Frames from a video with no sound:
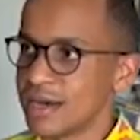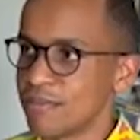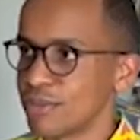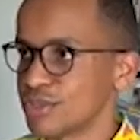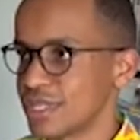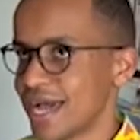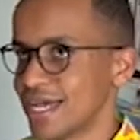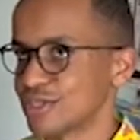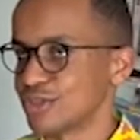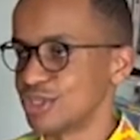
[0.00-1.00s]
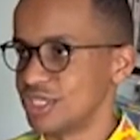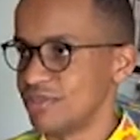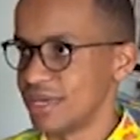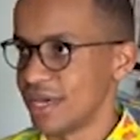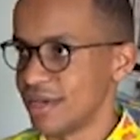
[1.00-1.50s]
boost the high school
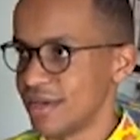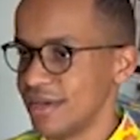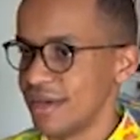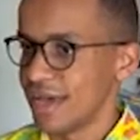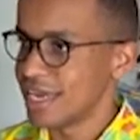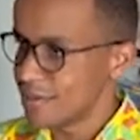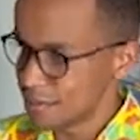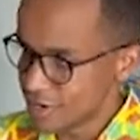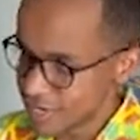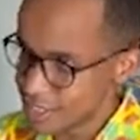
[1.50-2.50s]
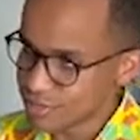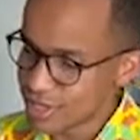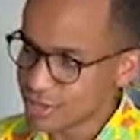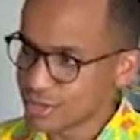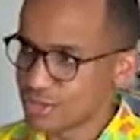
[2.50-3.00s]
GPA, and I'm going to
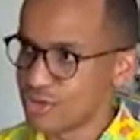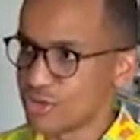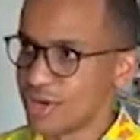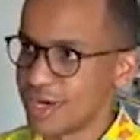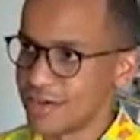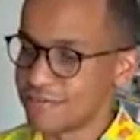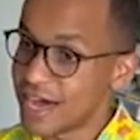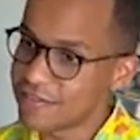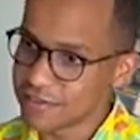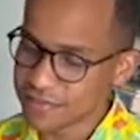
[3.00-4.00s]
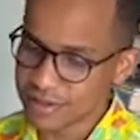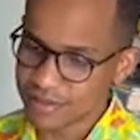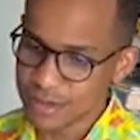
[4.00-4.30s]
explain to you 5 of them.